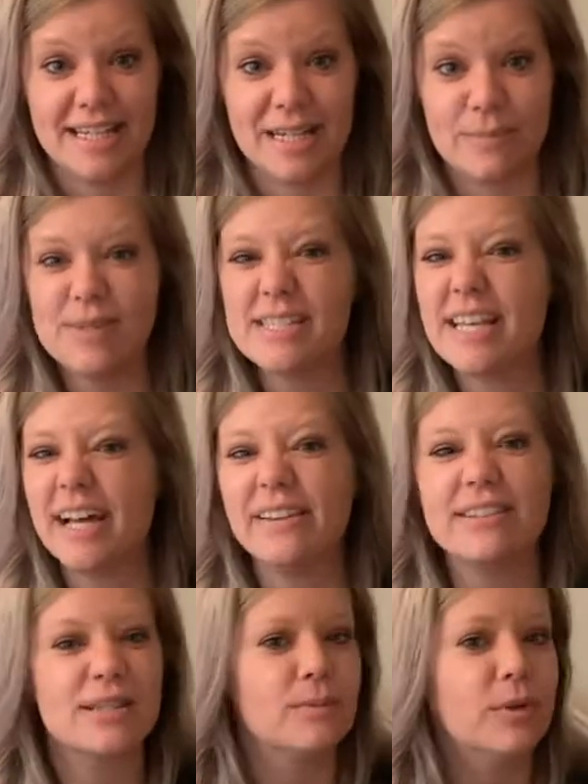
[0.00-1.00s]
And Miss Kelly's
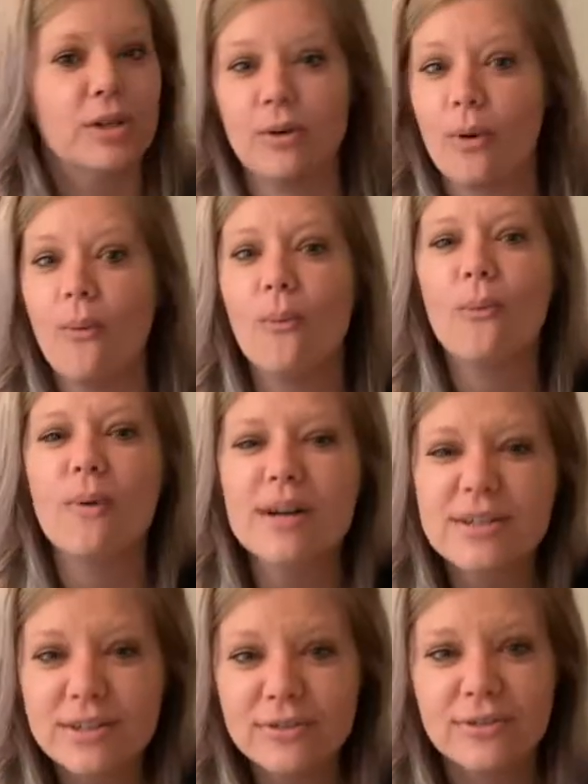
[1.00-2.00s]
going to bring you a
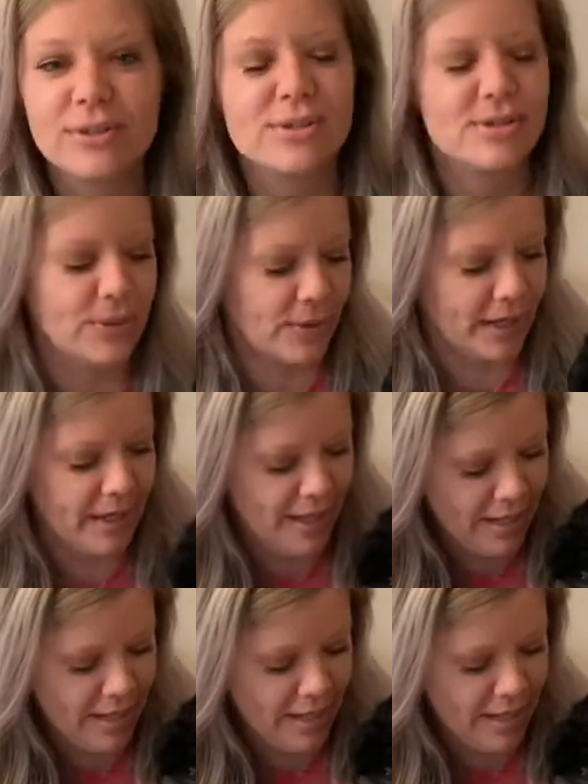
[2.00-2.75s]
wonderful story.